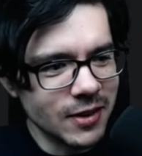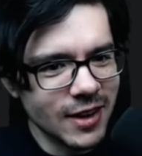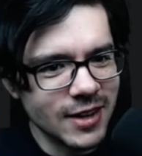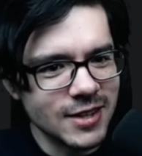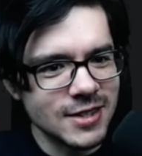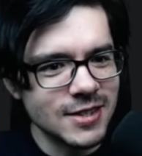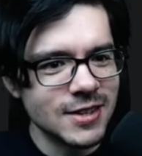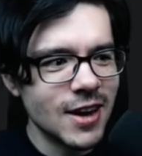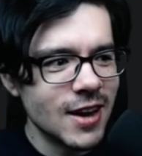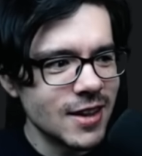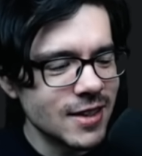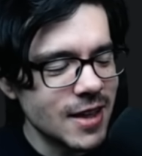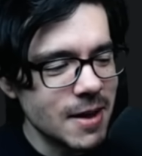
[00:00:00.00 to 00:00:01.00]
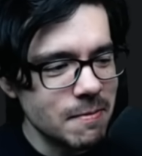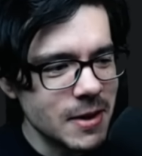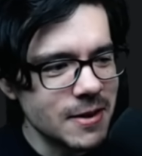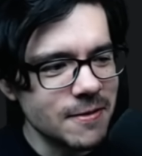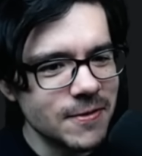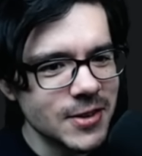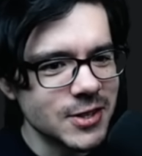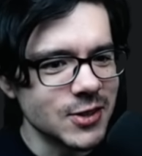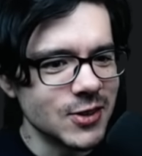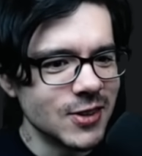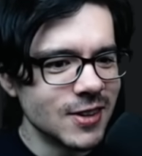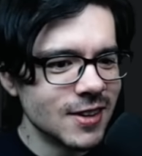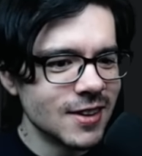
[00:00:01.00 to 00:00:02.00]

Like, it's not that beneficial.